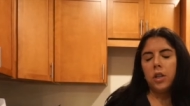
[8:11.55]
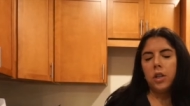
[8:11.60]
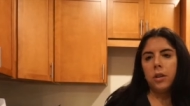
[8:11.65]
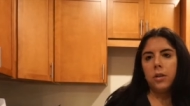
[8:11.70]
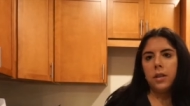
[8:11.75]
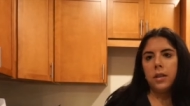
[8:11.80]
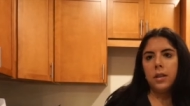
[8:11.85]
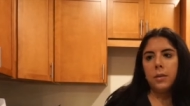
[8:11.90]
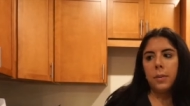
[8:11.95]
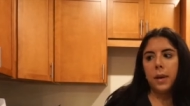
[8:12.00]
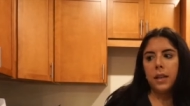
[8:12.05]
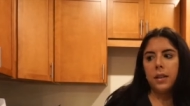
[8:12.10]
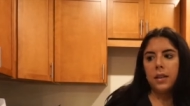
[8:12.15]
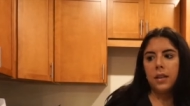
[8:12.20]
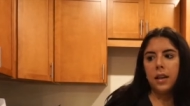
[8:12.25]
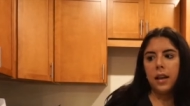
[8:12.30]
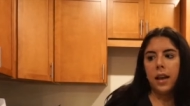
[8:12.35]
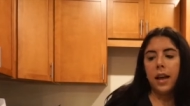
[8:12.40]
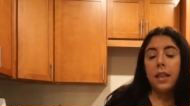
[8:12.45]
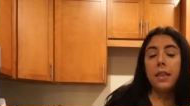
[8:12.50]
Joe
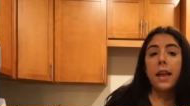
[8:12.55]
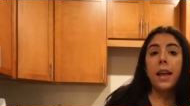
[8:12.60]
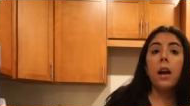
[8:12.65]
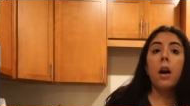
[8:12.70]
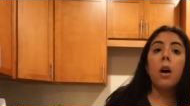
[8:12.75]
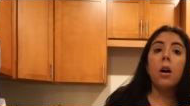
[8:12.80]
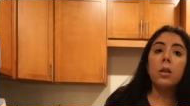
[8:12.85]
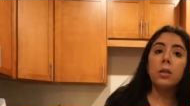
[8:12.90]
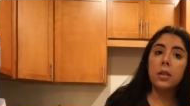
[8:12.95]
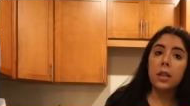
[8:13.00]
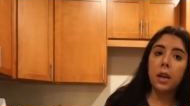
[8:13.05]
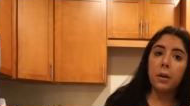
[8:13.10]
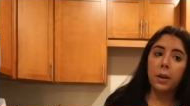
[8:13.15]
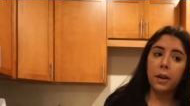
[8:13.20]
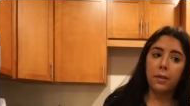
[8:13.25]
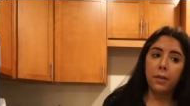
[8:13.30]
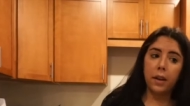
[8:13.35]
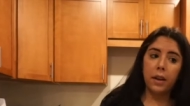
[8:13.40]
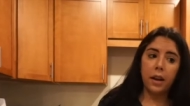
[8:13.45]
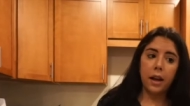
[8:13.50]
Dispenza, and they also
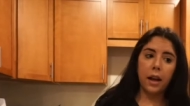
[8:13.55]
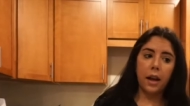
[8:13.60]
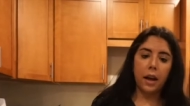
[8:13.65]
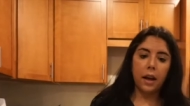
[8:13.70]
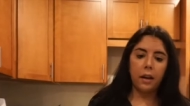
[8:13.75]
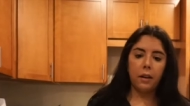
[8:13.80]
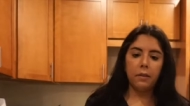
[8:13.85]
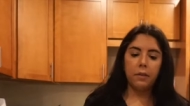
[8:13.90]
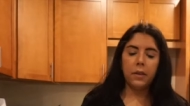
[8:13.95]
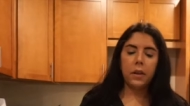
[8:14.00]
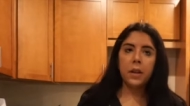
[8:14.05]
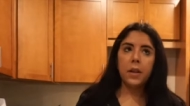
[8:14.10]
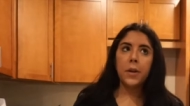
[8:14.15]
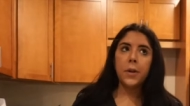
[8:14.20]
even have